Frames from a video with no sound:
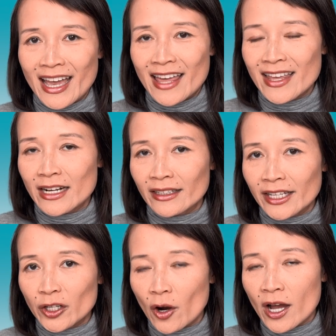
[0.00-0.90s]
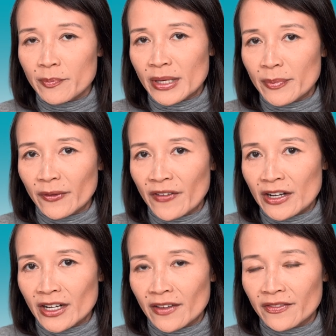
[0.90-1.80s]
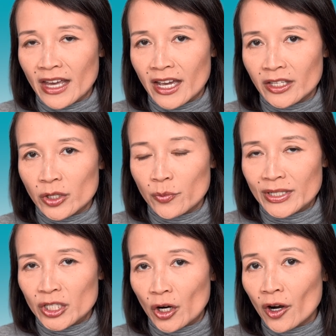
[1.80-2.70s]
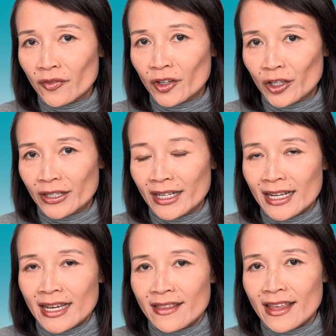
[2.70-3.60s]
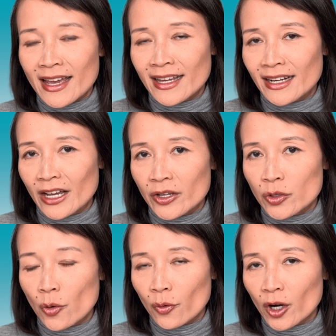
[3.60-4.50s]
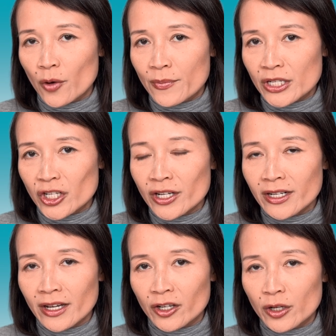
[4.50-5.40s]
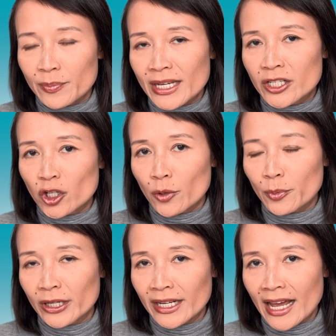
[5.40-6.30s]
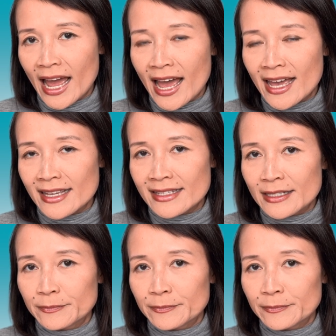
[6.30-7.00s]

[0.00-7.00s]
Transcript: And then later on, people found out that you went to Harvard, then your omission could be interpreted as,